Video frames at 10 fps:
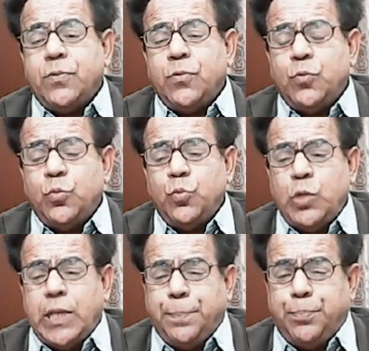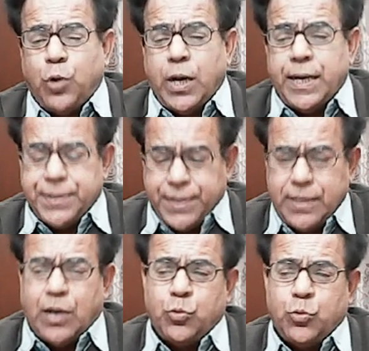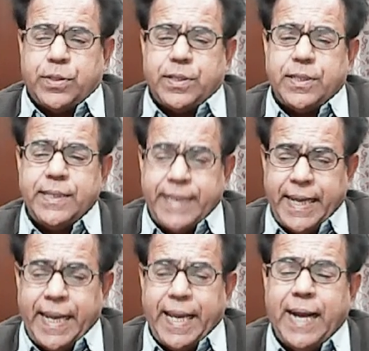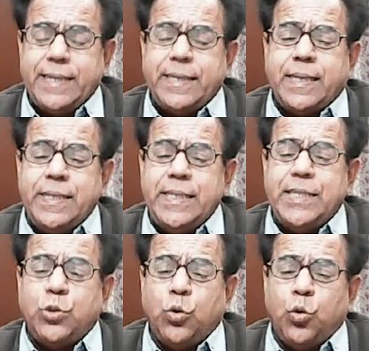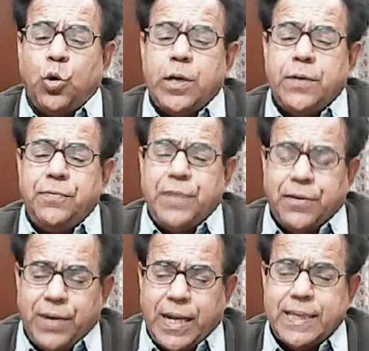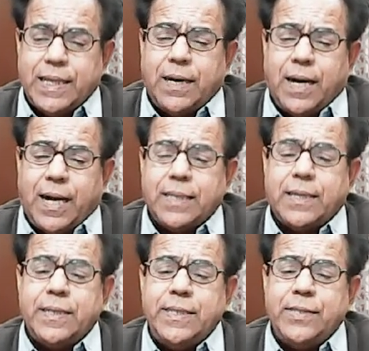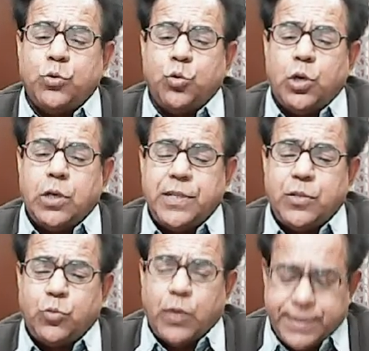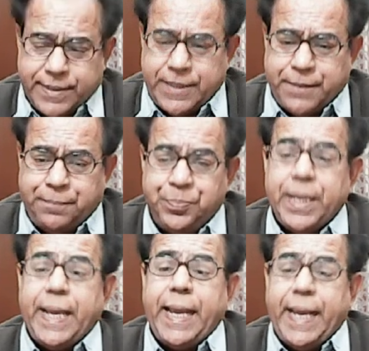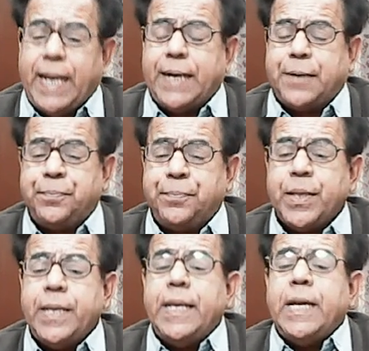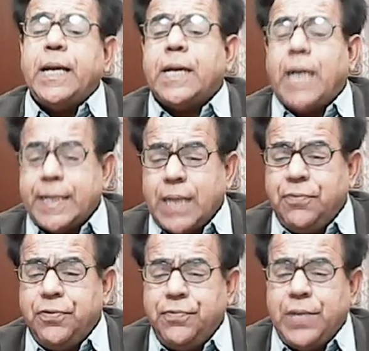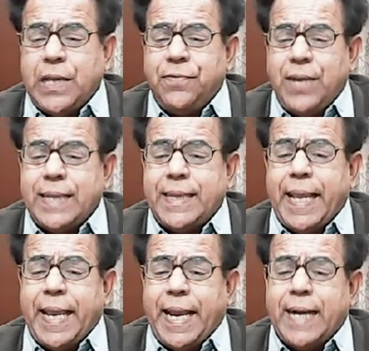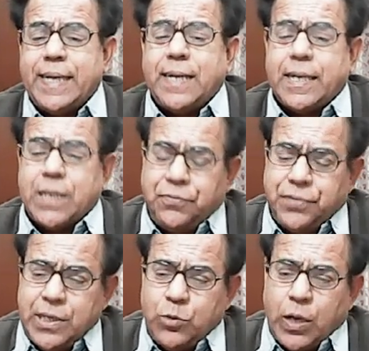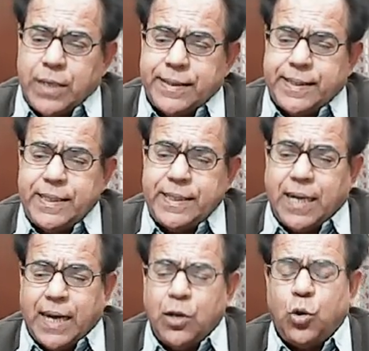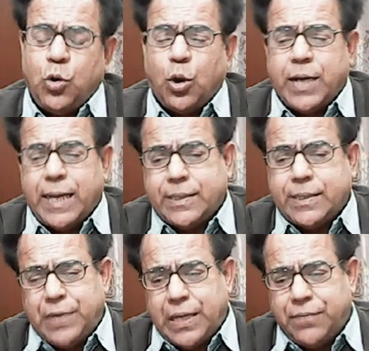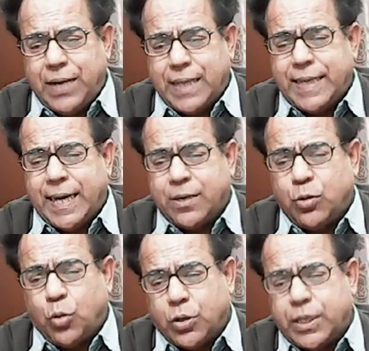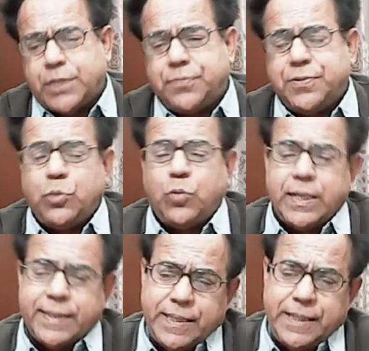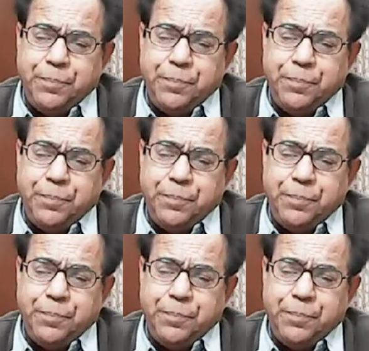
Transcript: we are pointing out that threshold wavelength or threshold frequency and cutoff wavelength and cutoff frequency or longest wavelength and longest frequency